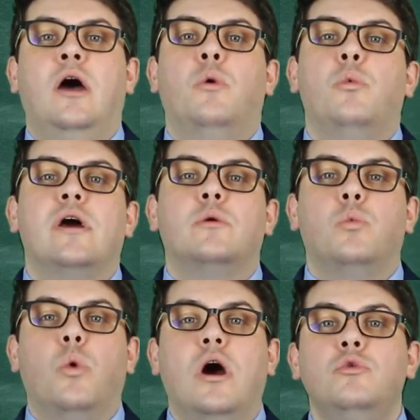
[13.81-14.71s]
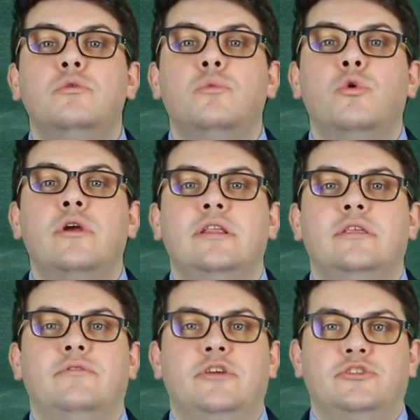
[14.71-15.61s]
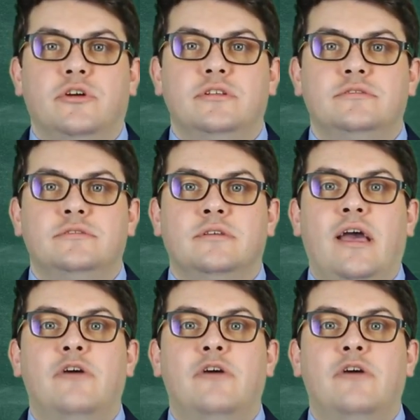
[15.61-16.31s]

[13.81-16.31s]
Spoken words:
where one or more individuals